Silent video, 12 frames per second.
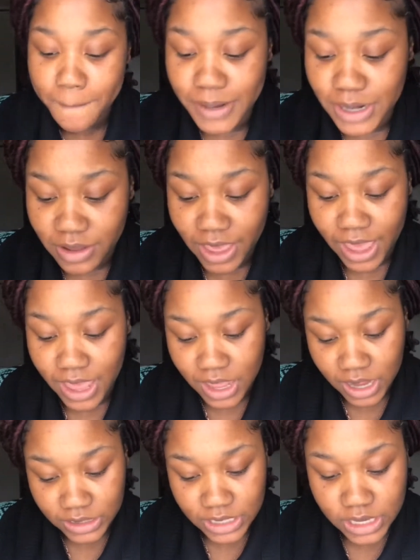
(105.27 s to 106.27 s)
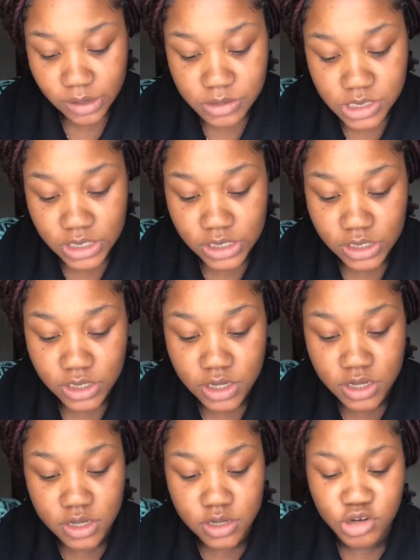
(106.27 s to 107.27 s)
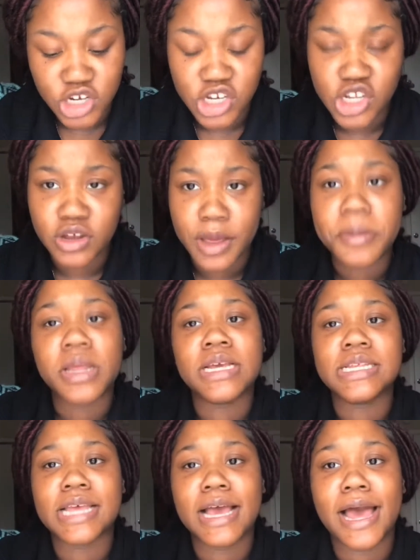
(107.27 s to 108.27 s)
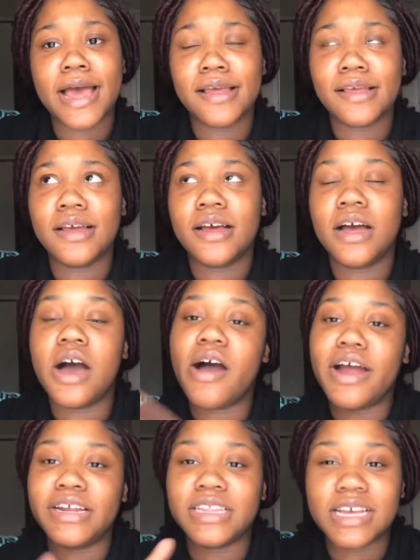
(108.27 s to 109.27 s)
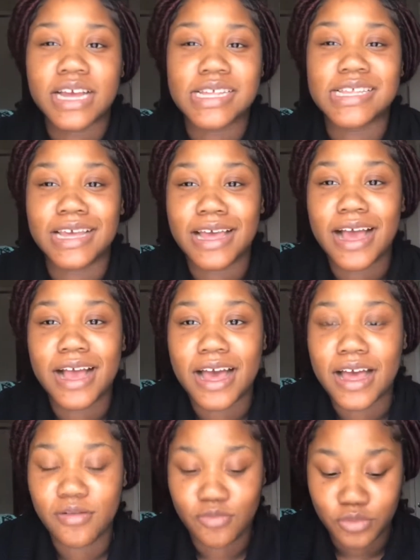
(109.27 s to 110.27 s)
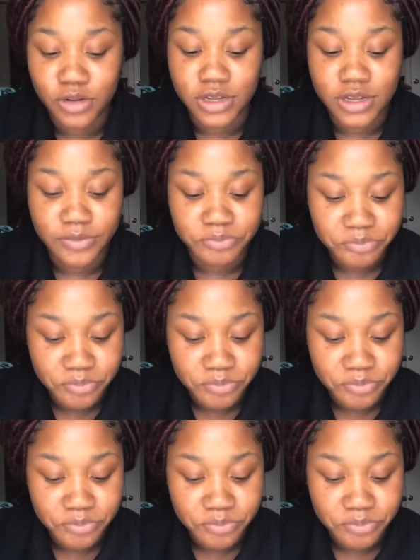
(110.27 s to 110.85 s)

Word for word: But okay, I think I was on uh question two, how many kids I got. Oh, I already think I said I got one.